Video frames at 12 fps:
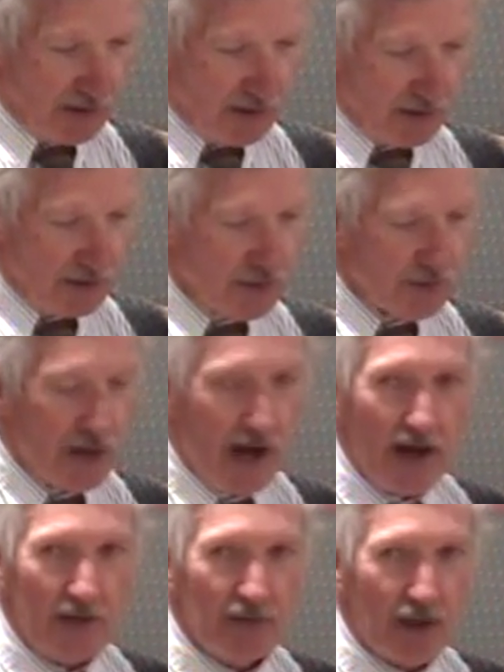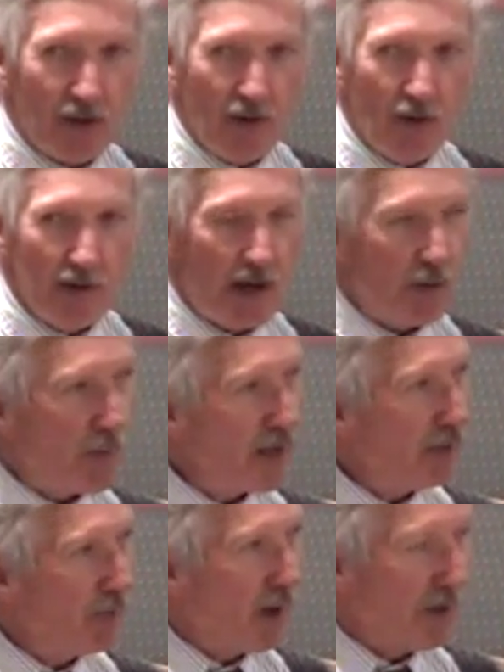You do not have to carry all that weight
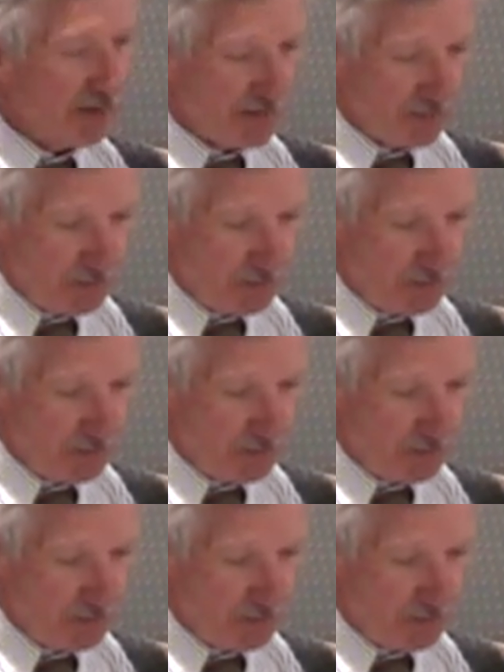around.